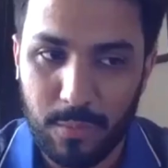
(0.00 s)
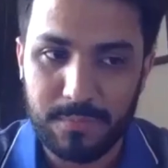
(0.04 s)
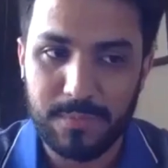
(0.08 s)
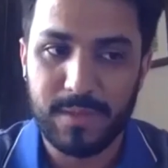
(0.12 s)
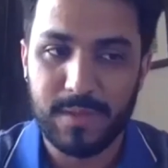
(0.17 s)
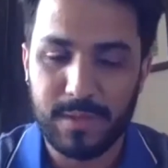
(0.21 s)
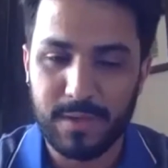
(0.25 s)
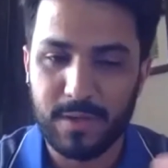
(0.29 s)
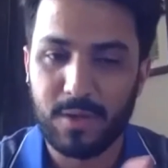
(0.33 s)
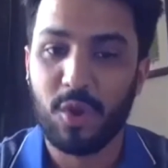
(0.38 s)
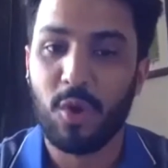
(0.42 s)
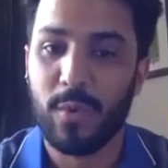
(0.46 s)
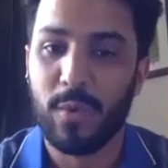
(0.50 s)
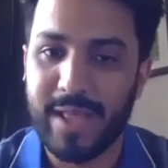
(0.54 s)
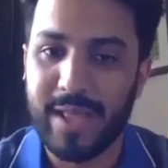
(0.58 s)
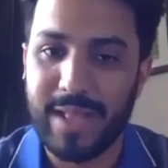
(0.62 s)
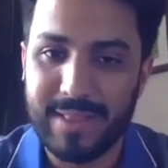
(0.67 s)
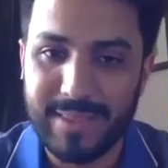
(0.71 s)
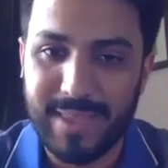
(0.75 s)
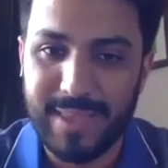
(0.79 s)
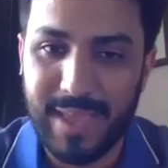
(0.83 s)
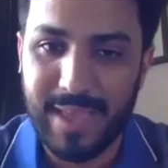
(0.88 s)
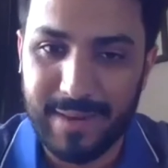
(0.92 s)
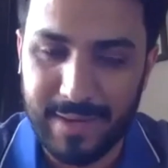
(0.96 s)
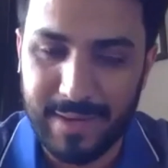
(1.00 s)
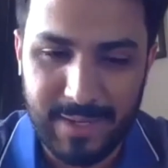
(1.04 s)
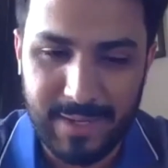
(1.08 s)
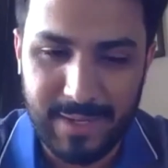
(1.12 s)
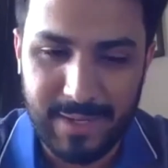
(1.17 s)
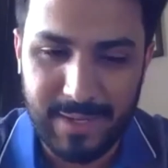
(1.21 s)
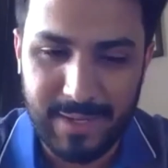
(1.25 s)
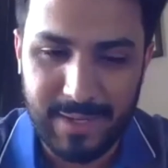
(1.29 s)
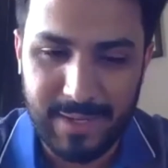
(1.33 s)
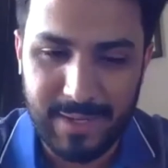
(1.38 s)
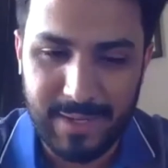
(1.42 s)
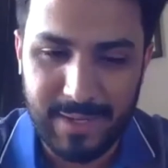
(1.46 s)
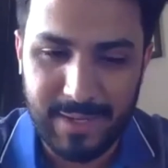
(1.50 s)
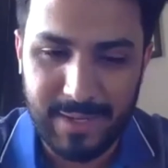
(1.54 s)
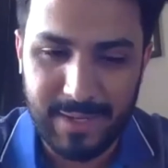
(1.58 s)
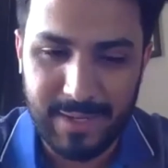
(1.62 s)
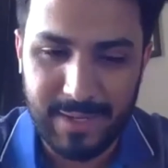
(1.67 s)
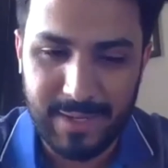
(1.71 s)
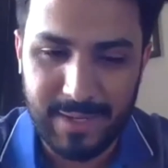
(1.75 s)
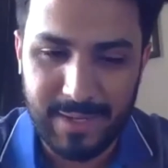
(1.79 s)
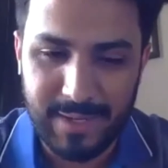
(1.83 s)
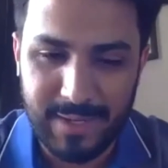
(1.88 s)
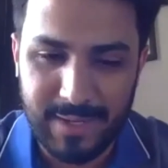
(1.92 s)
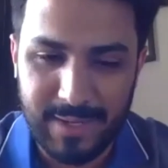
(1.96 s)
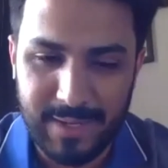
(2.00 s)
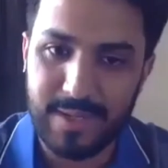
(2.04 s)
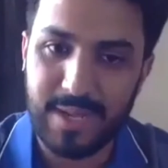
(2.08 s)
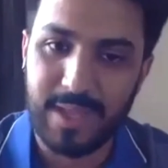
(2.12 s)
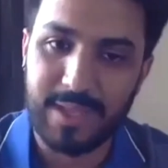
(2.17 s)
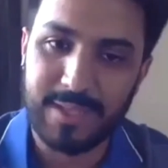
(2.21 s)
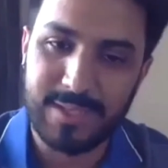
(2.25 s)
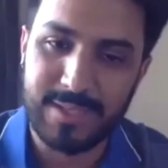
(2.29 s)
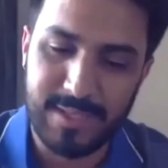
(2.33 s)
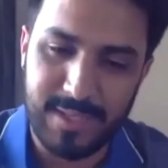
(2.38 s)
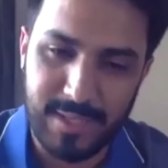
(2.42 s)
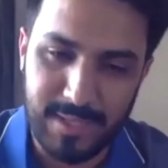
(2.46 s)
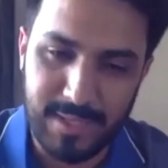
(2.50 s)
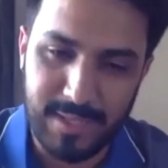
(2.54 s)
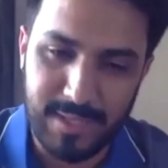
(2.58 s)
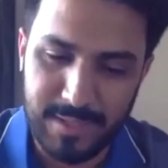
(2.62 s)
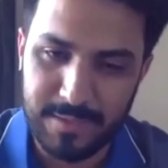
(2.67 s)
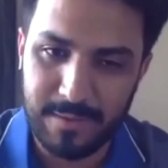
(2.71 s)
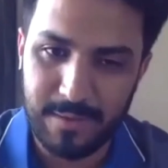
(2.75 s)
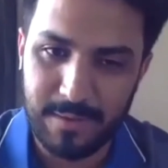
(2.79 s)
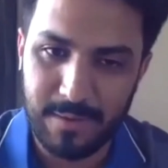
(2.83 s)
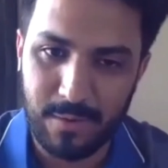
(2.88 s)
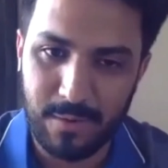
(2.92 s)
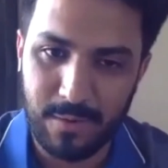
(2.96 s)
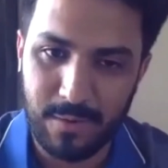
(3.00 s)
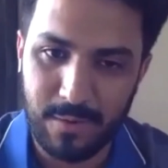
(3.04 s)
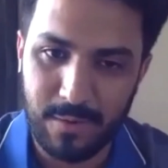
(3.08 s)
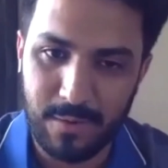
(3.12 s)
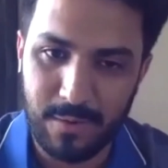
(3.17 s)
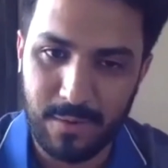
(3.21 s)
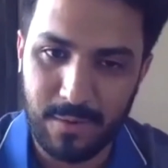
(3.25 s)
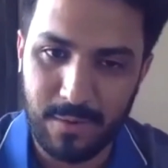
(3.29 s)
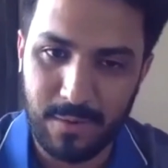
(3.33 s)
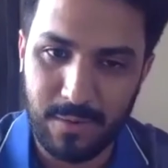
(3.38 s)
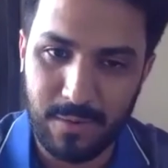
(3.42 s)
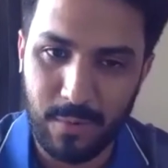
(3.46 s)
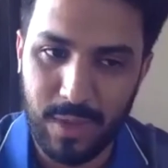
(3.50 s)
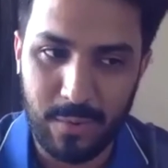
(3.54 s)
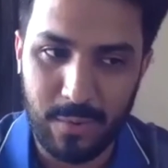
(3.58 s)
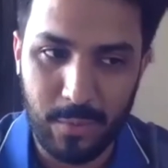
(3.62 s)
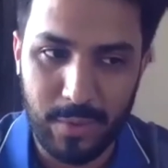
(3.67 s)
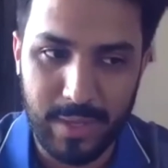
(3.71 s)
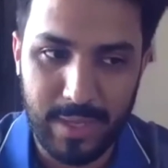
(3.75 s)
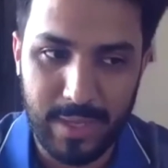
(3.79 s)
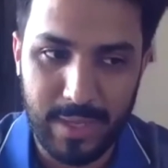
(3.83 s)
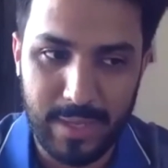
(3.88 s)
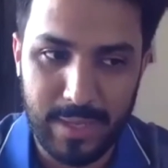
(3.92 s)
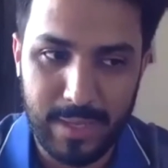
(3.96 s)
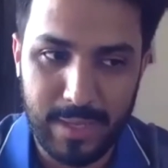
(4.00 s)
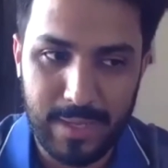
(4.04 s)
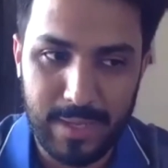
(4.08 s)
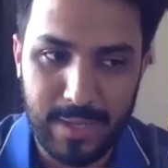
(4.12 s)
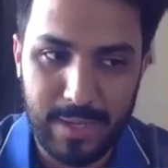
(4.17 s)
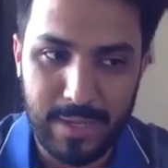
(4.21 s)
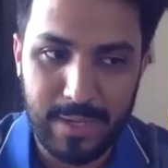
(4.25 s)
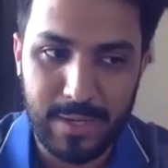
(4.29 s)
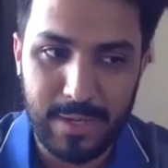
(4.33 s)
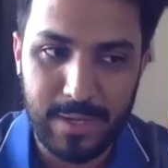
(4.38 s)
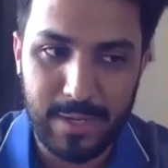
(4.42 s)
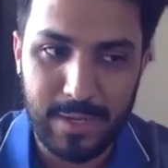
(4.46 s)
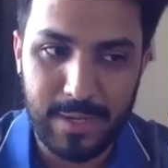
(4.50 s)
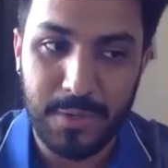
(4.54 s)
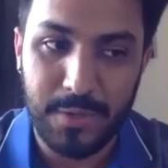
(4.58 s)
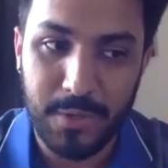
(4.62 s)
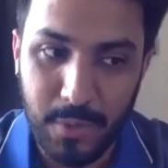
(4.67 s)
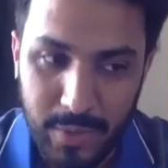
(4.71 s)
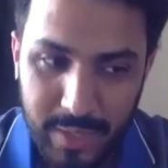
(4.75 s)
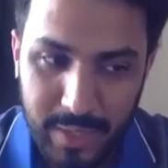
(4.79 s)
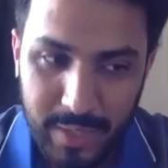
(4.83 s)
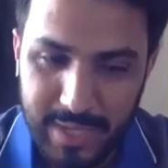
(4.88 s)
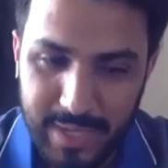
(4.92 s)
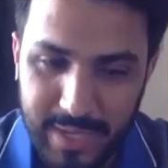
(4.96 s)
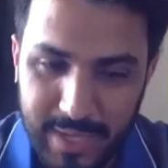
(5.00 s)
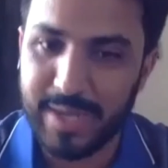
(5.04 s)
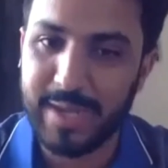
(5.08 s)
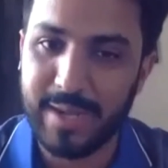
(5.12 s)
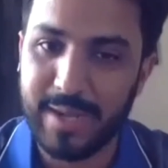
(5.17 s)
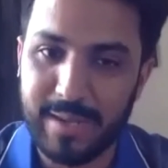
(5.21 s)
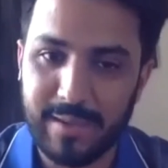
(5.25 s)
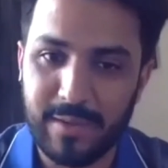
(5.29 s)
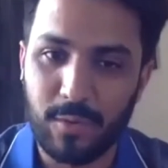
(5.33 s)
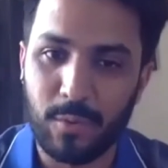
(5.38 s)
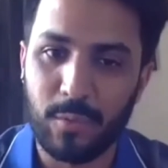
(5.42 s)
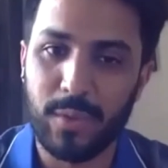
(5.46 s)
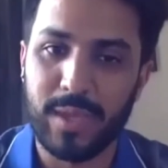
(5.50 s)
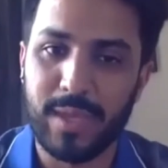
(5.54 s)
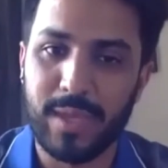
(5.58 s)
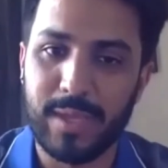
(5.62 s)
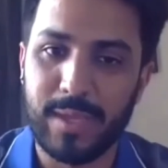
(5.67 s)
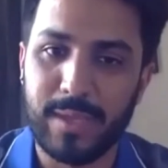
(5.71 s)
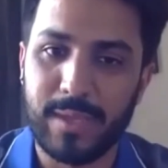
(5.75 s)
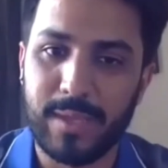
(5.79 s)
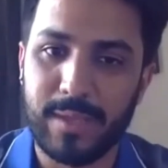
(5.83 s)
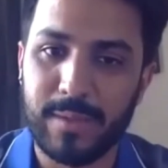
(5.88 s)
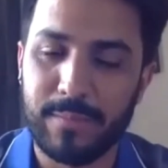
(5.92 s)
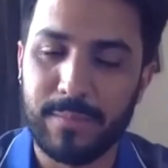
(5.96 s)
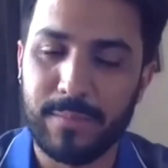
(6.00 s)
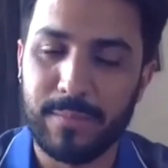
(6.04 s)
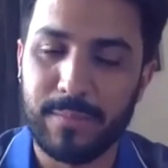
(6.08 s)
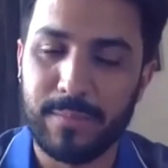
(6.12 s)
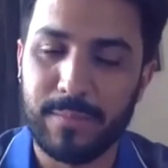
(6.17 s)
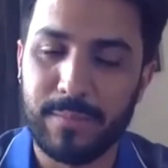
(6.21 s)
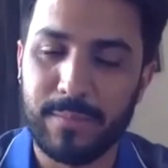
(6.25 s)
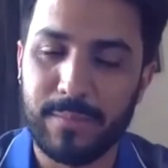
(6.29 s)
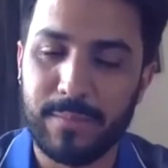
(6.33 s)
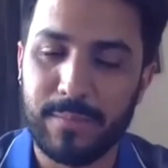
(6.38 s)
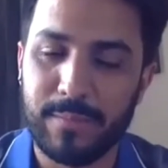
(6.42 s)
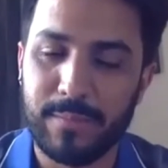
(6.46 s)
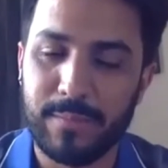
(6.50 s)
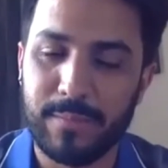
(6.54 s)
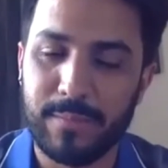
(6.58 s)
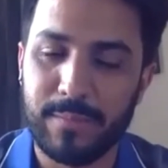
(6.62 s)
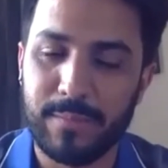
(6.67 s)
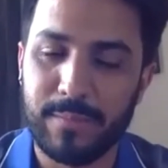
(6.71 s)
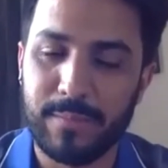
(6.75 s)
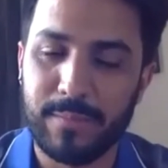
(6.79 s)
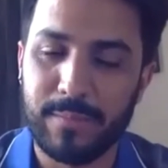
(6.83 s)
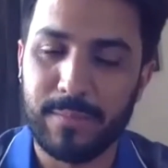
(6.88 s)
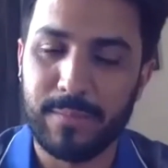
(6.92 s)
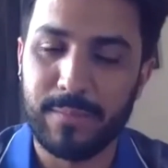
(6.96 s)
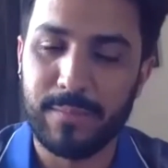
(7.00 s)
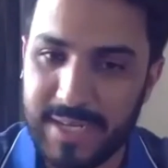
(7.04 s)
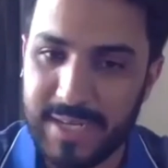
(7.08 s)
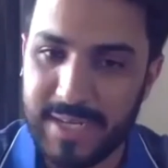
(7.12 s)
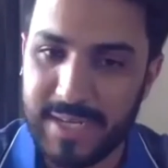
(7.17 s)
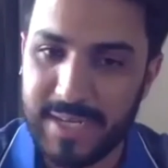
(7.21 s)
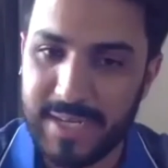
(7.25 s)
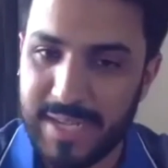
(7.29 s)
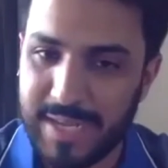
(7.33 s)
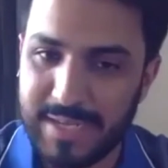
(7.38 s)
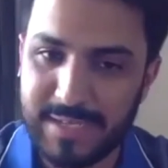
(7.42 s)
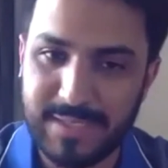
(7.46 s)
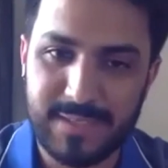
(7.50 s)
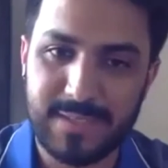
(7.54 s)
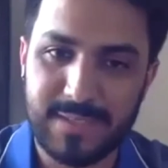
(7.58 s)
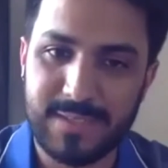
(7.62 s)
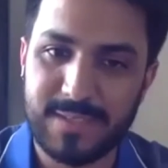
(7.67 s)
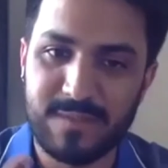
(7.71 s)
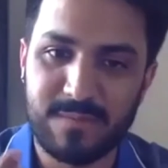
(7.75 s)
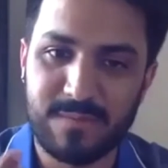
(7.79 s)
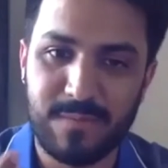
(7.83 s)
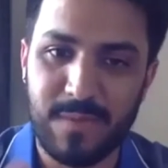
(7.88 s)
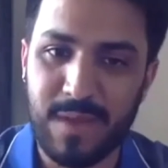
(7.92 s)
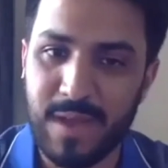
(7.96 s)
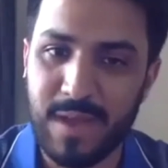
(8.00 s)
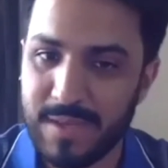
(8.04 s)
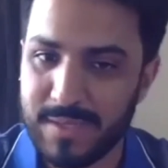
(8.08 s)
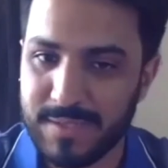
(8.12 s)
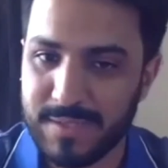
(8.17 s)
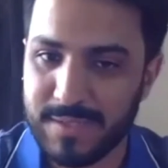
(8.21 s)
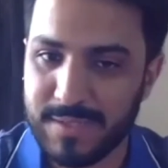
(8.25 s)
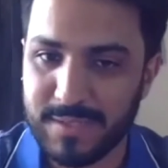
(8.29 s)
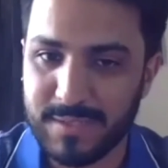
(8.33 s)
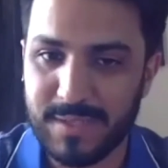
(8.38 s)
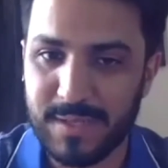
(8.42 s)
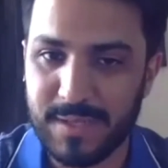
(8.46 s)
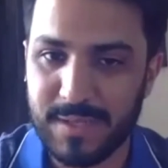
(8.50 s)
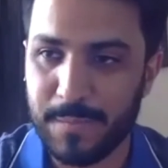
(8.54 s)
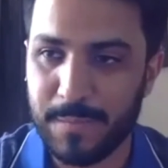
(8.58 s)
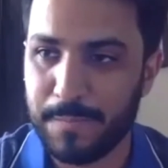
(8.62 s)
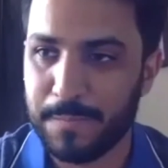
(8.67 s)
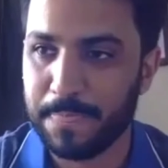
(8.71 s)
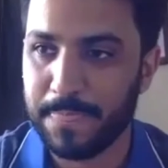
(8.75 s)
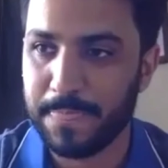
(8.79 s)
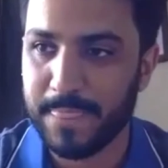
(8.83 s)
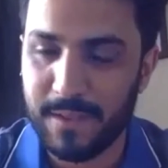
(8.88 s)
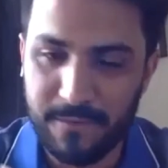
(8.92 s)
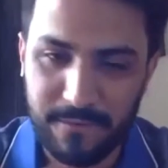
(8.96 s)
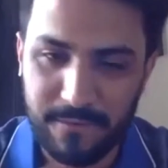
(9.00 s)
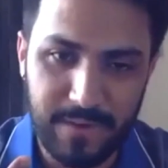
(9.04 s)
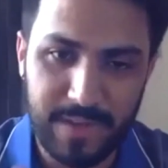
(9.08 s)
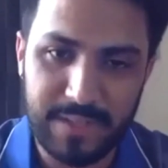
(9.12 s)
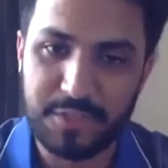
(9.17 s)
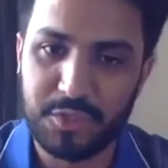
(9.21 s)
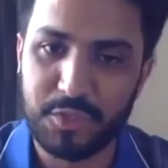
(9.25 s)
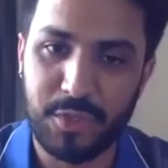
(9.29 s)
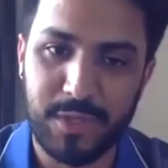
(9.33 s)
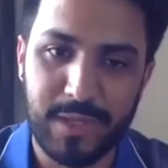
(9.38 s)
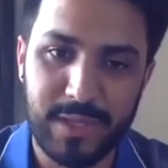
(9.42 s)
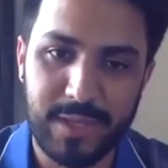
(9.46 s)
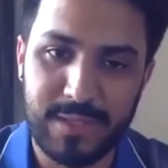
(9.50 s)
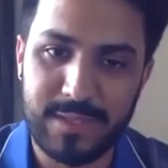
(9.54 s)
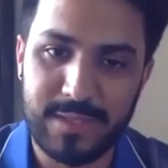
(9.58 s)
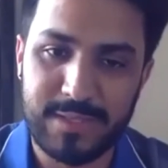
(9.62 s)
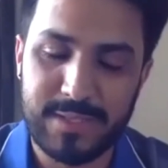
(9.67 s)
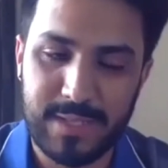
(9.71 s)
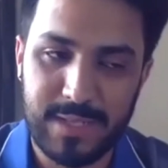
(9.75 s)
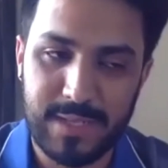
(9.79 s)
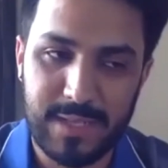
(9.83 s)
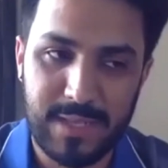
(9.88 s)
Clover Healthcare India was formed last year, where we donated, we produced a lot of sanitizers, masks, face shields.